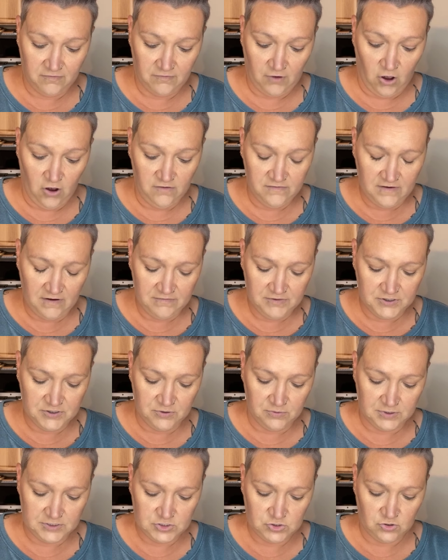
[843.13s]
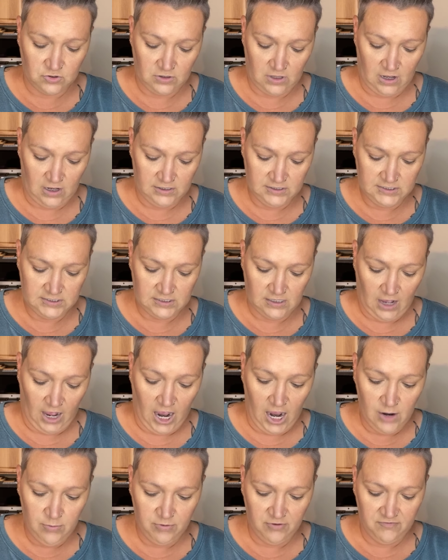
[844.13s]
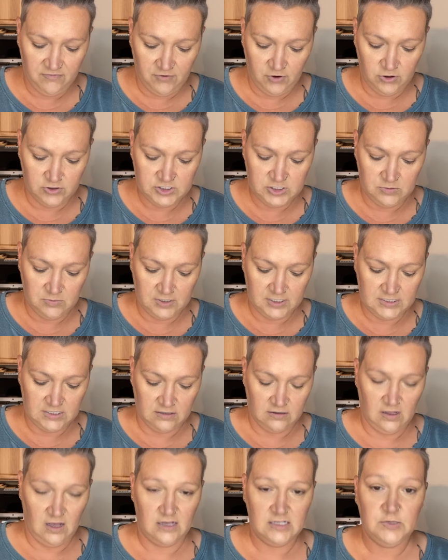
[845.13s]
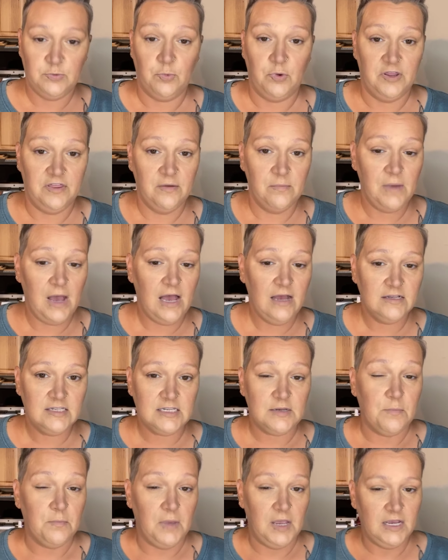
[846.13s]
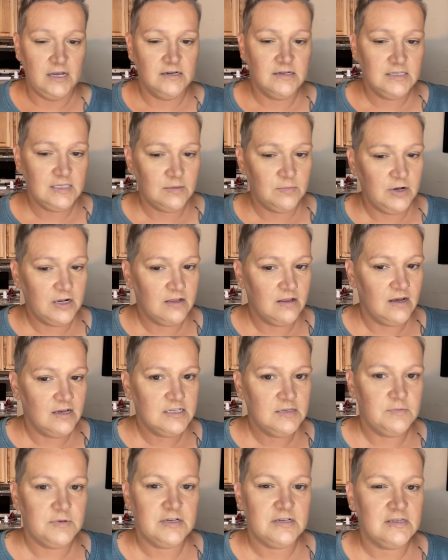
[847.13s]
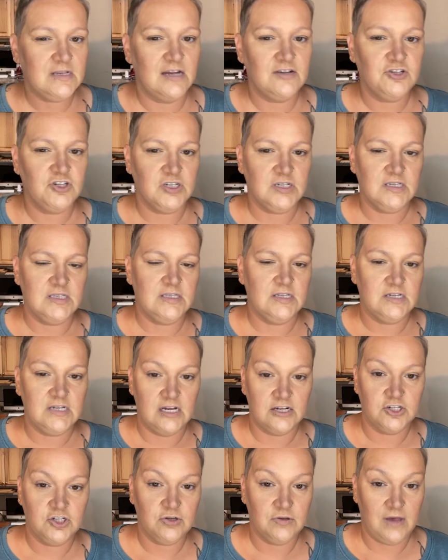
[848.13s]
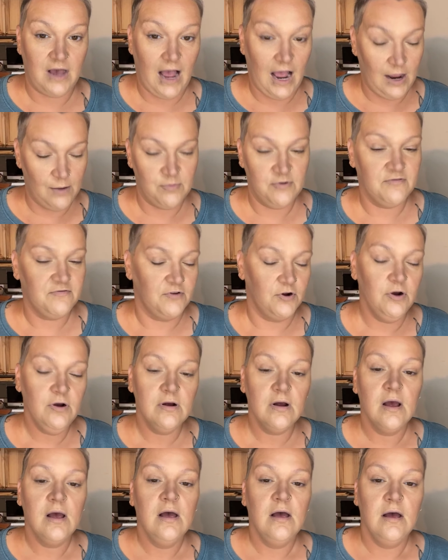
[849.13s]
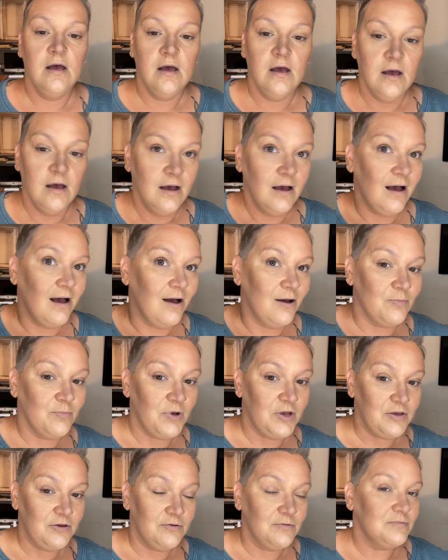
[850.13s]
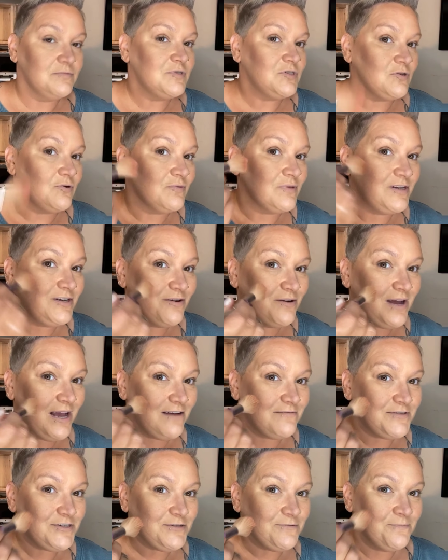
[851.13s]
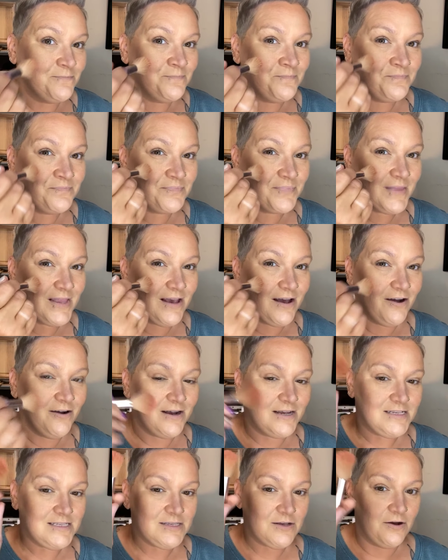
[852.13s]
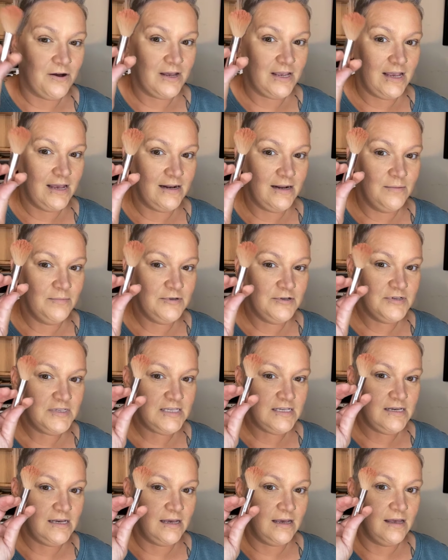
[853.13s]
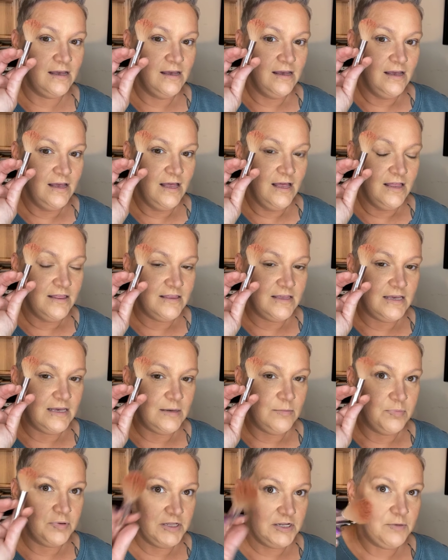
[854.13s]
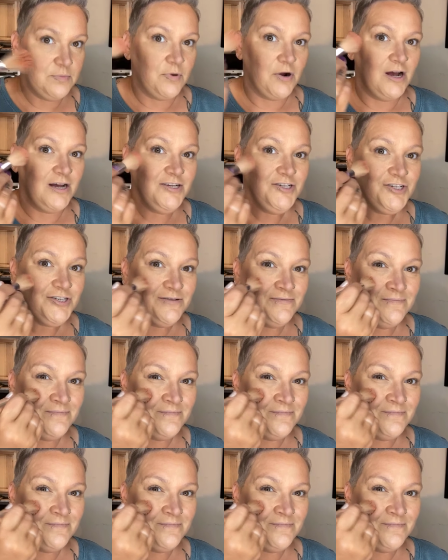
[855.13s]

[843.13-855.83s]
All 5 of the new ones are gloss. I prefer to mix a gloss with a matte to make it a semi-gloss because that's just the texture that I prefer, but you certainly don't have to. All right, so again, I'm using the blend brush.